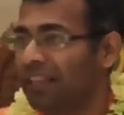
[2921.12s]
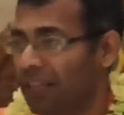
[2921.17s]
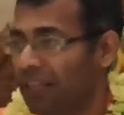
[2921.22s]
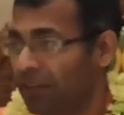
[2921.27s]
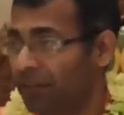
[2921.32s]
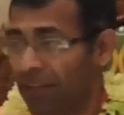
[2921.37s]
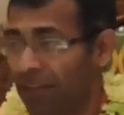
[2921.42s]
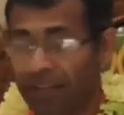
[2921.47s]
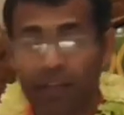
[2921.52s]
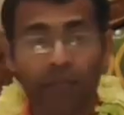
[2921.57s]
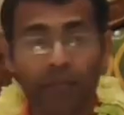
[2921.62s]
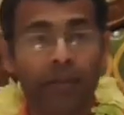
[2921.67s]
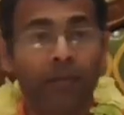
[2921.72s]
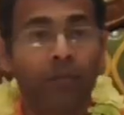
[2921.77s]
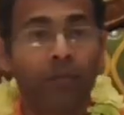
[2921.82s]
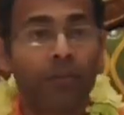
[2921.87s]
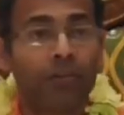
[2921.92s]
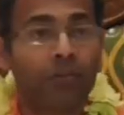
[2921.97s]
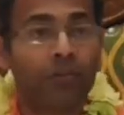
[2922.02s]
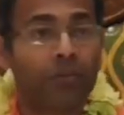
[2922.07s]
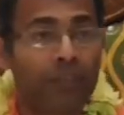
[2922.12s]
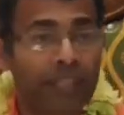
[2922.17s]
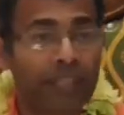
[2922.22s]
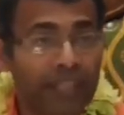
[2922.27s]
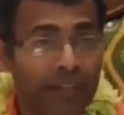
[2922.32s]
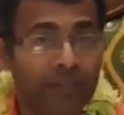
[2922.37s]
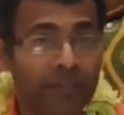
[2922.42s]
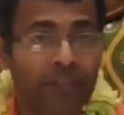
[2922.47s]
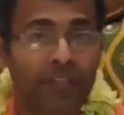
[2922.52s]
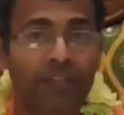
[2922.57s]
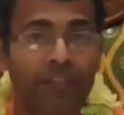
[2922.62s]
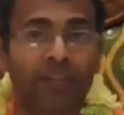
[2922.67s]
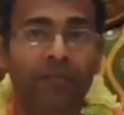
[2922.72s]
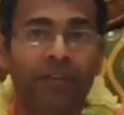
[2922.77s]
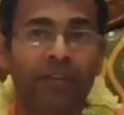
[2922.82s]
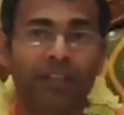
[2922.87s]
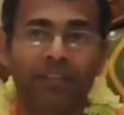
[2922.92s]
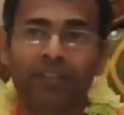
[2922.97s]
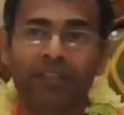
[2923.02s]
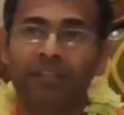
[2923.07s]
And if anybody wants to leave such a
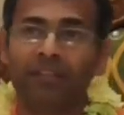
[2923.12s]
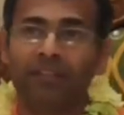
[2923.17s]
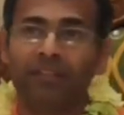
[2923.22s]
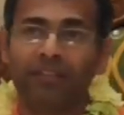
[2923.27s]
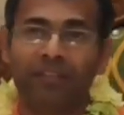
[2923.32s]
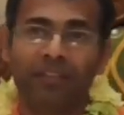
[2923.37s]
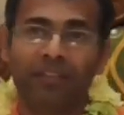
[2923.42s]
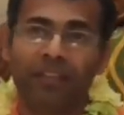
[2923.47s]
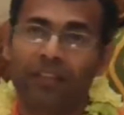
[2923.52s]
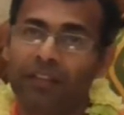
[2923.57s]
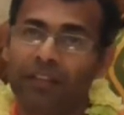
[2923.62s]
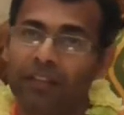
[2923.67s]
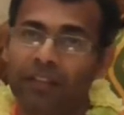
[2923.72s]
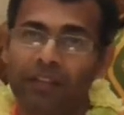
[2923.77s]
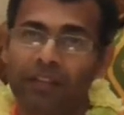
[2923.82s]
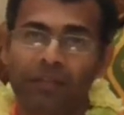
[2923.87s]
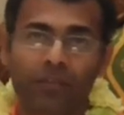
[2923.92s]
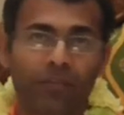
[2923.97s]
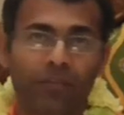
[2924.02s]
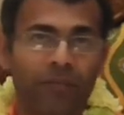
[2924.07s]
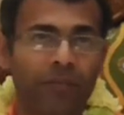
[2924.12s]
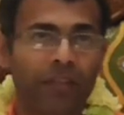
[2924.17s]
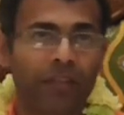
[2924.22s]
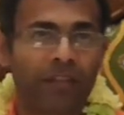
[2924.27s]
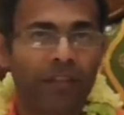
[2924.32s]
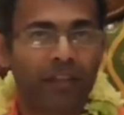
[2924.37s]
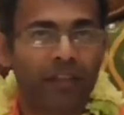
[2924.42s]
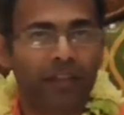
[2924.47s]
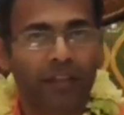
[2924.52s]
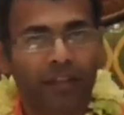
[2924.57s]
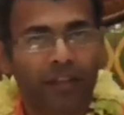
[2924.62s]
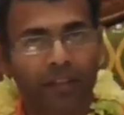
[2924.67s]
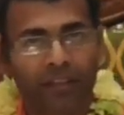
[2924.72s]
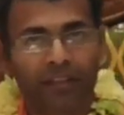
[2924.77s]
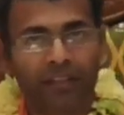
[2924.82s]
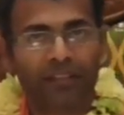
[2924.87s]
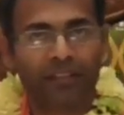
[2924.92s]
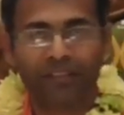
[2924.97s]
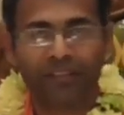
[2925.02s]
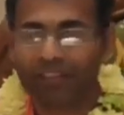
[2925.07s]
master, he should be really
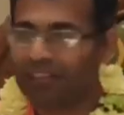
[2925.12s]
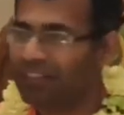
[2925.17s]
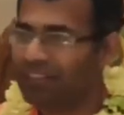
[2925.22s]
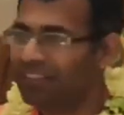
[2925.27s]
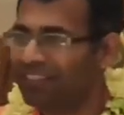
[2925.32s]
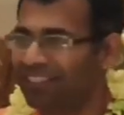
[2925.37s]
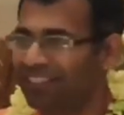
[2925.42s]
crazy, you know.